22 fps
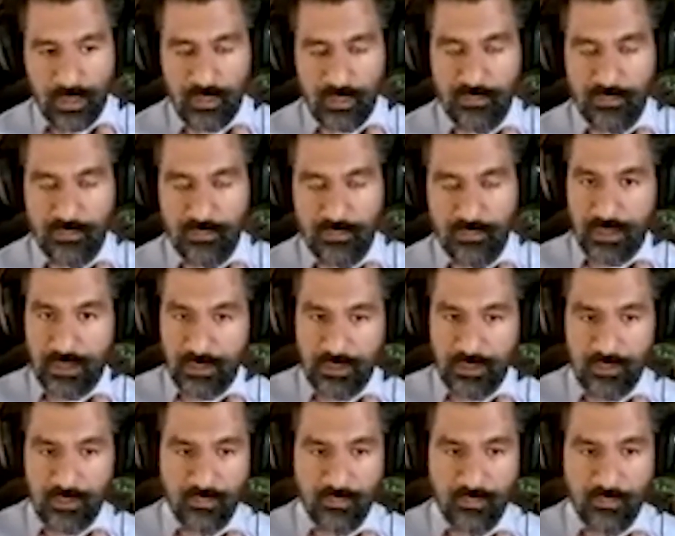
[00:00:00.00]
filing
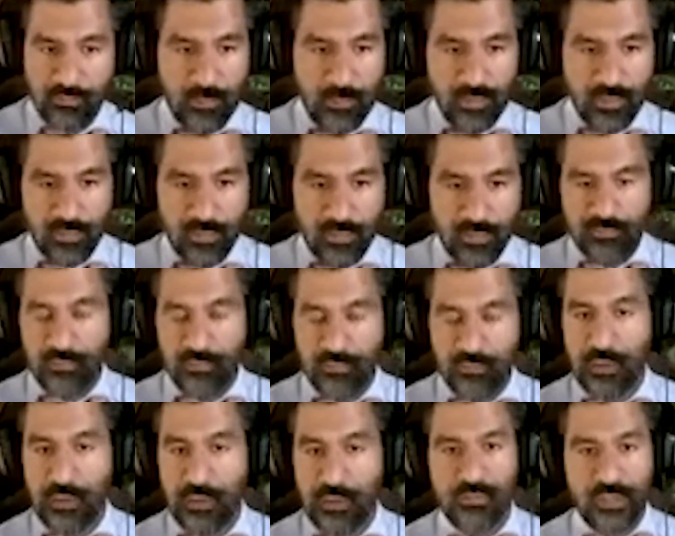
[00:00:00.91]
of popular
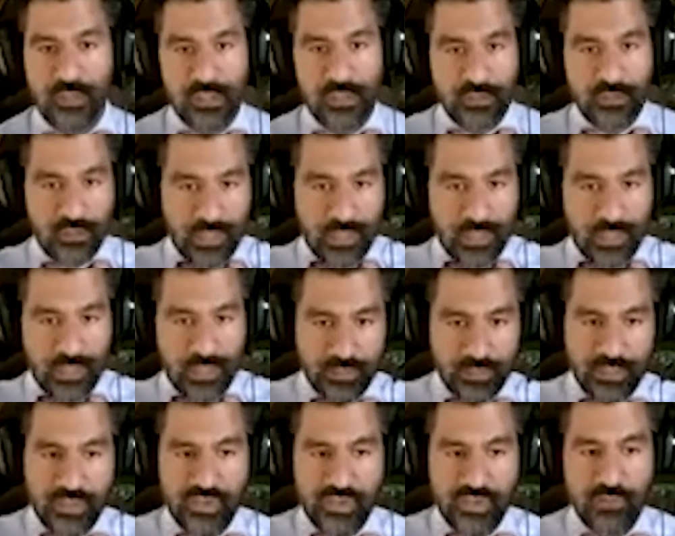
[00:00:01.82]
forms like your
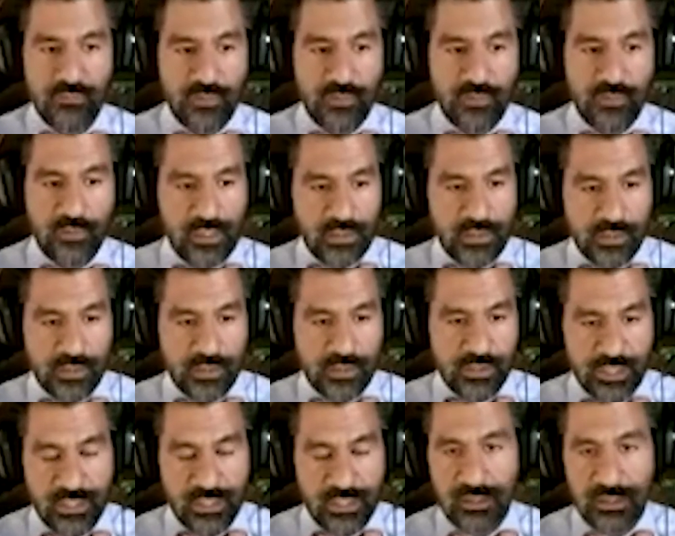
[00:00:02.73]
application for
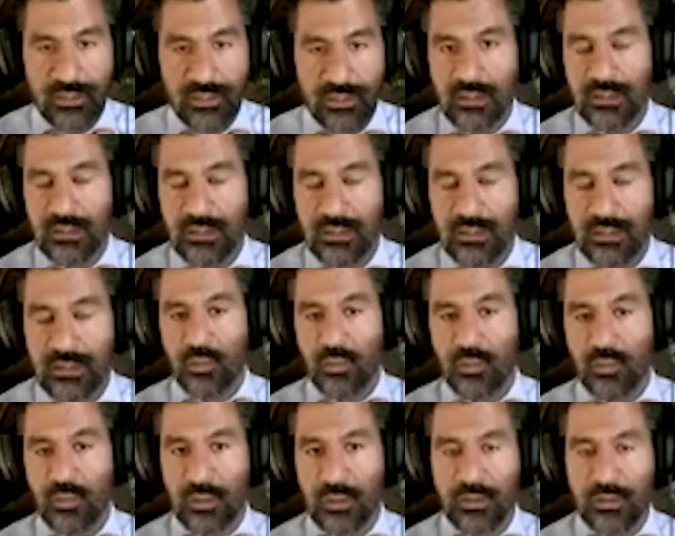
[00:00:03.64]
ADJ,
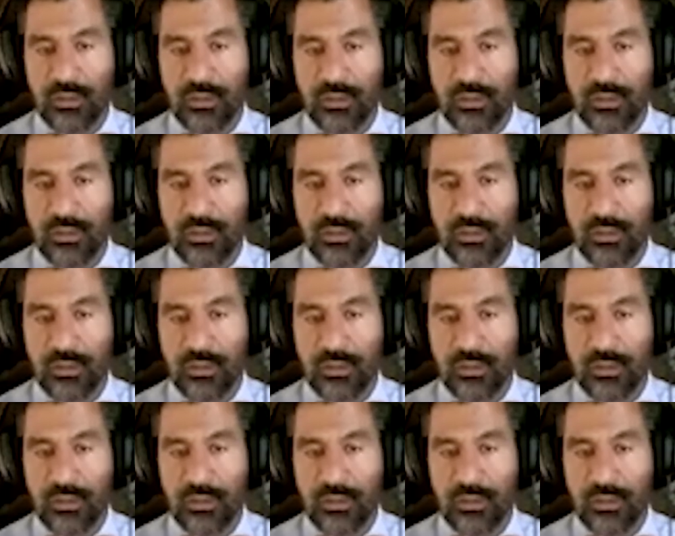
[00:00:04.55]
your